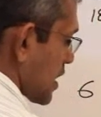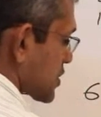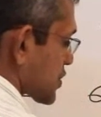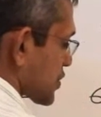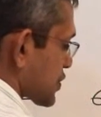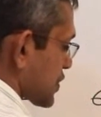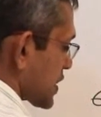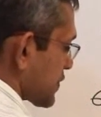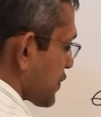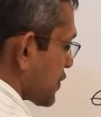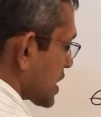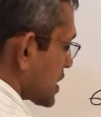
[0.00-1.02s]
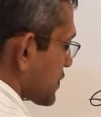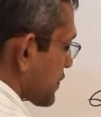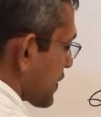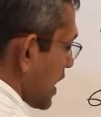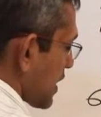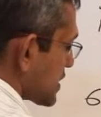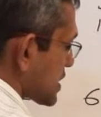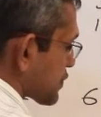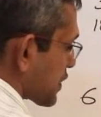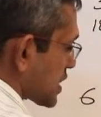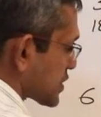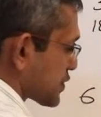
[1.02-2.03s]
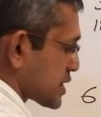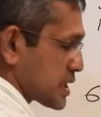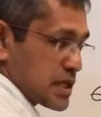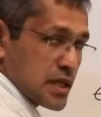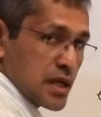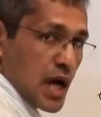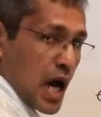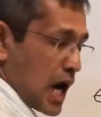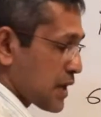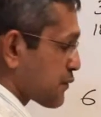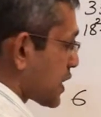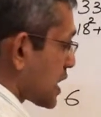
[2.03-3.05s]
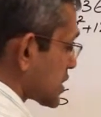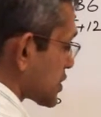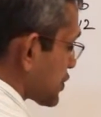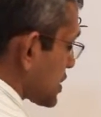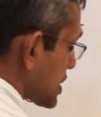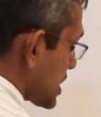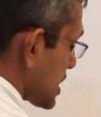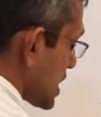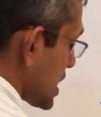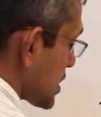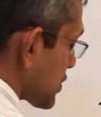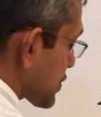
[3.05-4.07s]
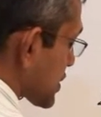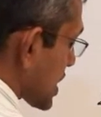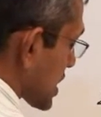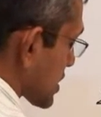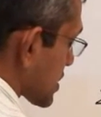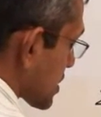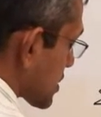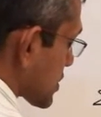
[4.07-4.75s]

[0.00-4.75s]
So 24 into 5, it's 120, and 120 into 6.